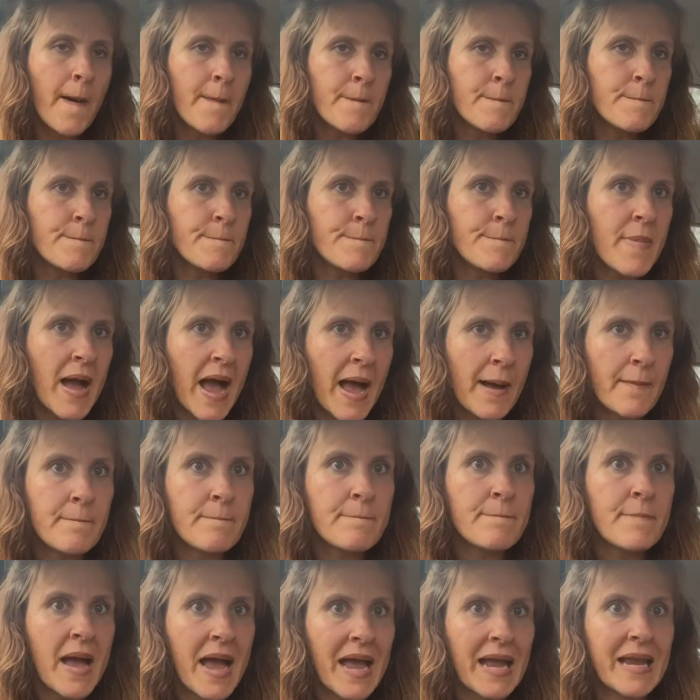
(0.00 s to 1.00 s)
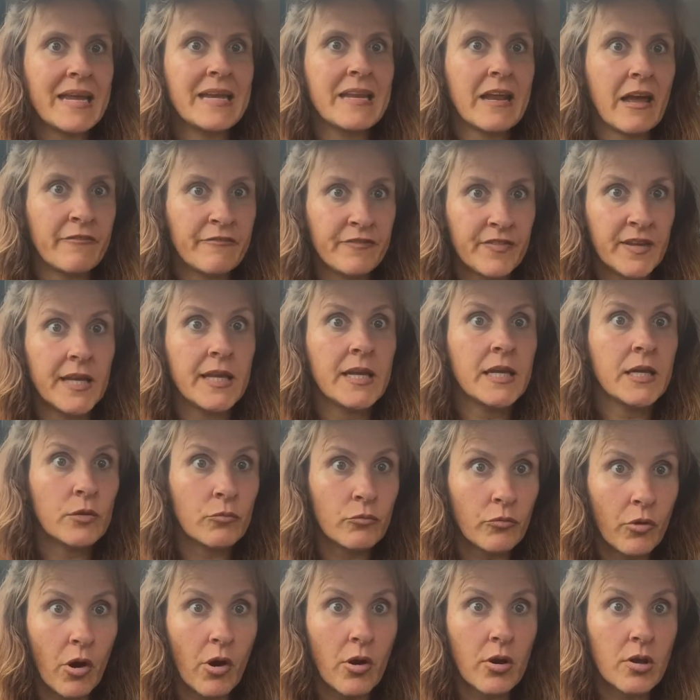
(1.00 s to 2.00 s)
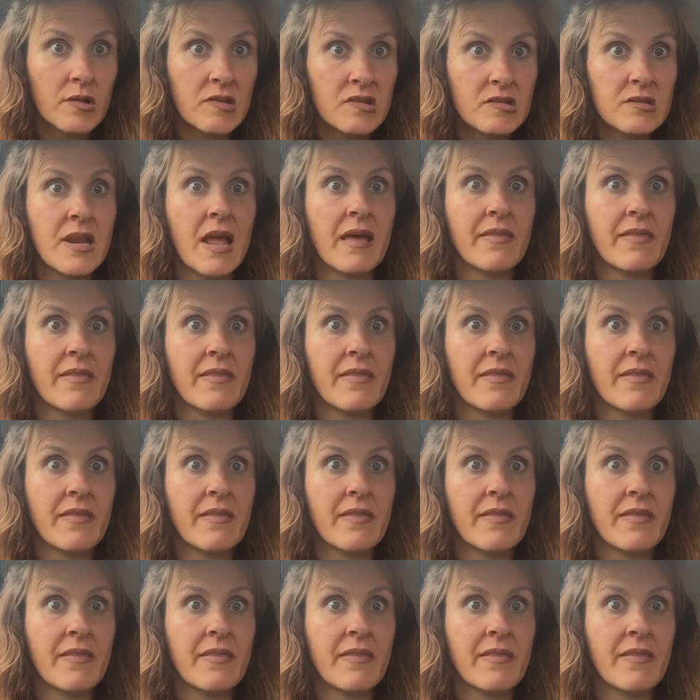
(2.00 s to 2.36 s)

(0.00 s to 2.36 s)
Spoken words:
Mum made a vegan roast.